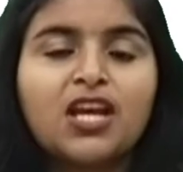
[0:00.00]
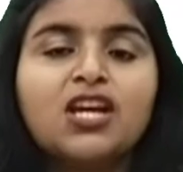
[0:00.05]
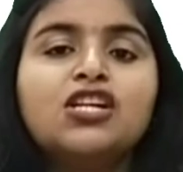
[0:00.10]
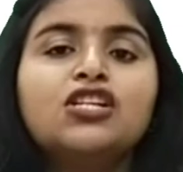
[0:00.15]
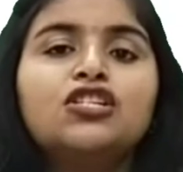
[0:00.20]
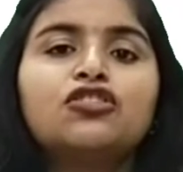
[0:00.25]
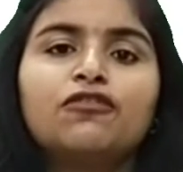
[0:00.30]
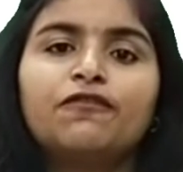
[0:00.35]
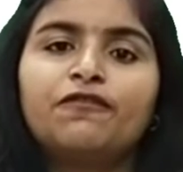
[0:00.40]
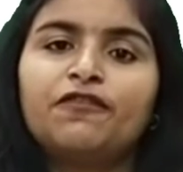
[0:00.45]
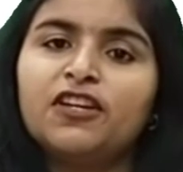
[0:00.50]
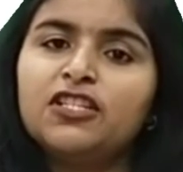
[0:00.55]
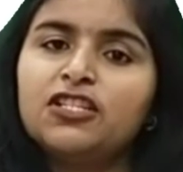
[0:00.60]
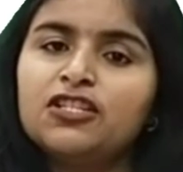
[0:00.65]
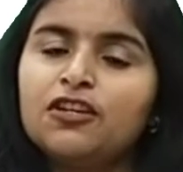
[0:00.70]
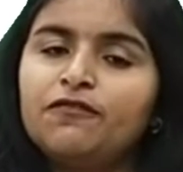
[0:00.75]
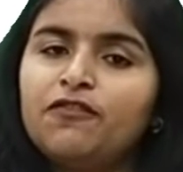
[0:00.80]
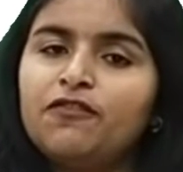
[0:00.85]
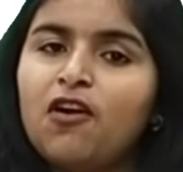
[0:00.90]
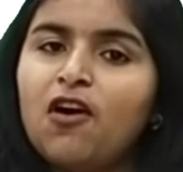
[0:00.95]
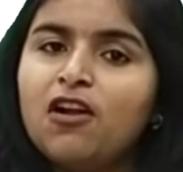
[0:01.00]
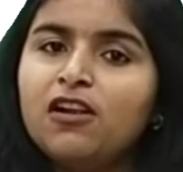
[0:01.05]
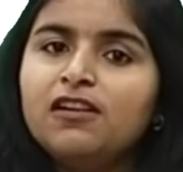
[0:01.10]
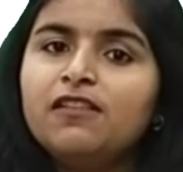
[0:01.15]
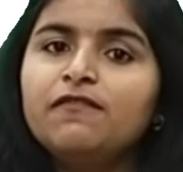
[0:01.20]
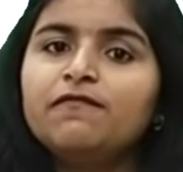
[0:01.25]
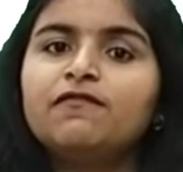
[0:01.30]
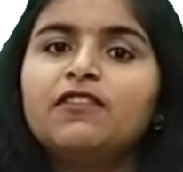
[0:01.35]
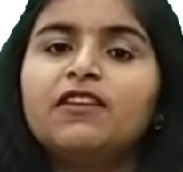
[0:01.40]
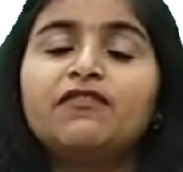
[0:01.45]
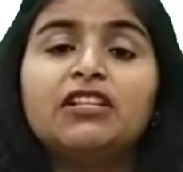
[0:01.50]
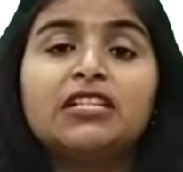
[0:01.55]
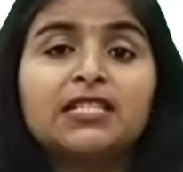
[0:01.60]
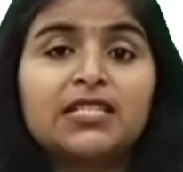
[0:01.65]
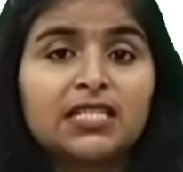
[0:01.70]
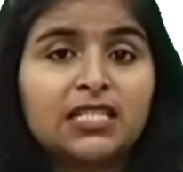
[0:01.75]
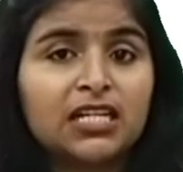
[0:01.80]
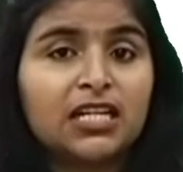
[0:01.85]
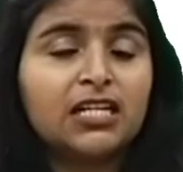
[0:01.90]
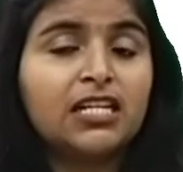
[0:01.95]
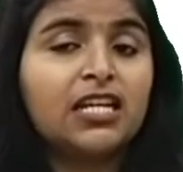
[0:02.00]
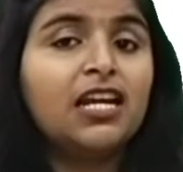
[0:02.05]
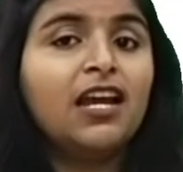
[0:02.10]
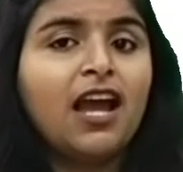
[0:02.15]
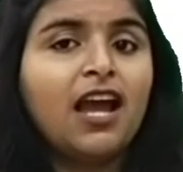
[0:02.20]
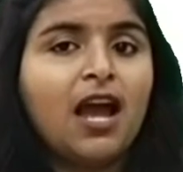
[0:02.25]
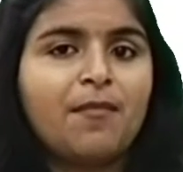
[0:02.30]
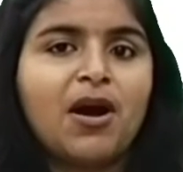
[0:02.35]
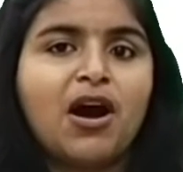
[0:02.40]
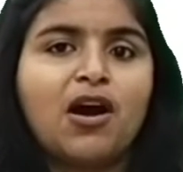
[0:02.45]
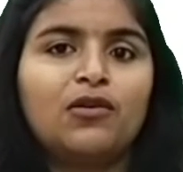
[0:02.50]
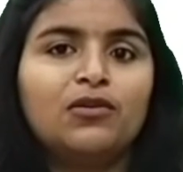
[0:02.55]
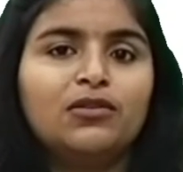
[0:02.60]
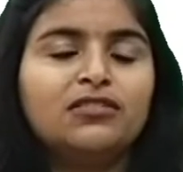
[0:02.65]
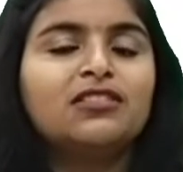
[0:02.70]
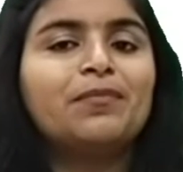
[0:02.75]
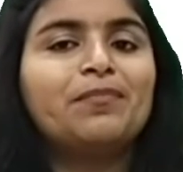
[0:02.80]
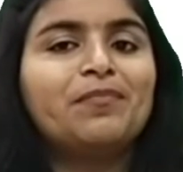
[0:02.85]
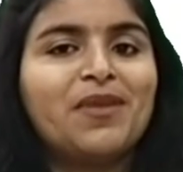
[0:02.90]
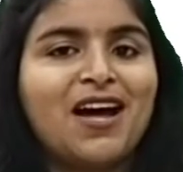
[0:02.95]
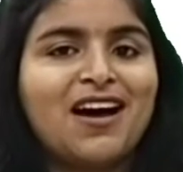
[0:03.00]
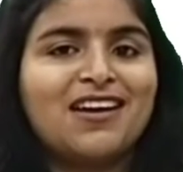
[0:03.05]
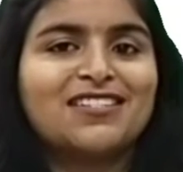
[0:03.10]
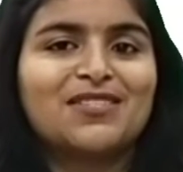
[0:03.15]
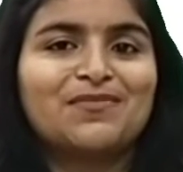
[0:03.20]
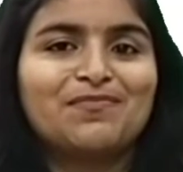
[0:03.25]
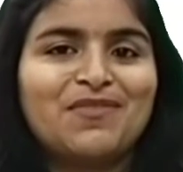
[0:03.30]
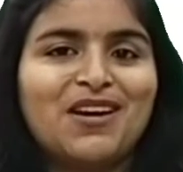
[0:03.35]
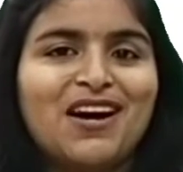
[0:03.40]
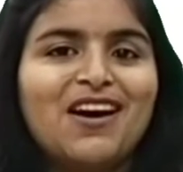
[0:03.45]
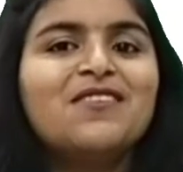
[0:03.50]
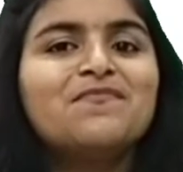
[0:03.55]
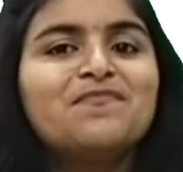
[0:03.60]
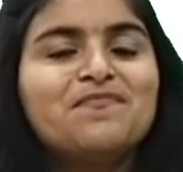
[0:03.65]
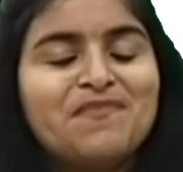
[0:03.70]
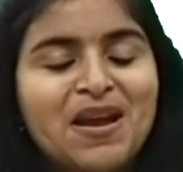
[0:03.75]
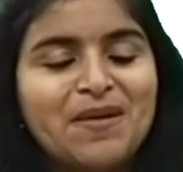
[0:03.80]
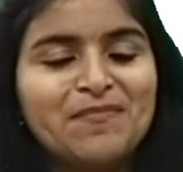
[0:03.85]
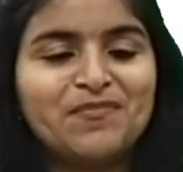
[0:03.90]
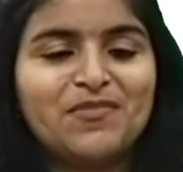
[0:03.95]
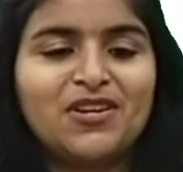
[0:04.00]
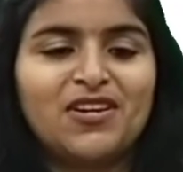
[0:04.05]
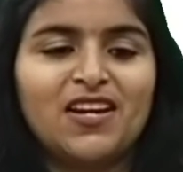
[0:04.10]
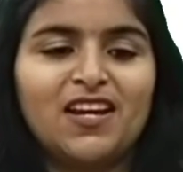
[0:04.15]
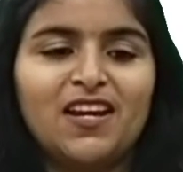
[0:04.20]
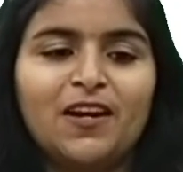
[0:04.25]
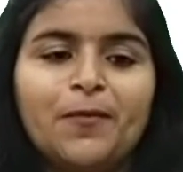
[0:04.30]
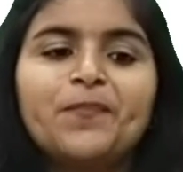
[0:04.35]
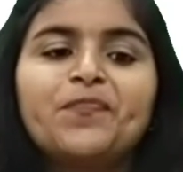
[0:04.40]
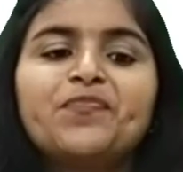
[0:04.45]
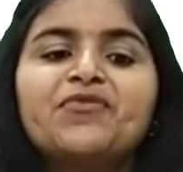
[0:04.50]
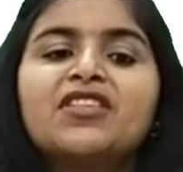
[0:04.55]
So first of all, we will study about the plasma membrane.